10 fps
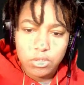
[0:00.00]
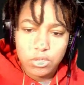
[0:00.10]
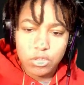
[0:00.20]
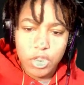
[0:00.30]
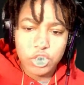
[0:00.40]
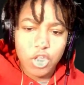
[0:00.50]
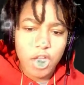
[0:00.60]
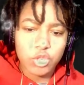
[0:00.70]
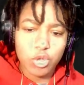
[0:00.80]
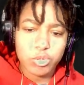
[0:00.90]
Well, that's
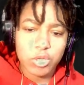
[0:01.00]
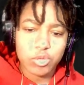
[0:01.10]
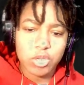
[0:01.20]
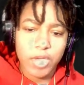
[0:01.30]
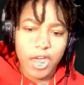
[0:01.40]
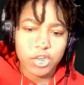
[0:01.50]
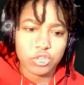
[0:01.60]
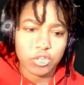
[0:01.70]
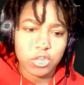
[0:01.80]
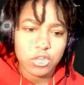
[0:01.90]
not sweep, sweep, sweep,
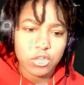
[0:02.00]
actually.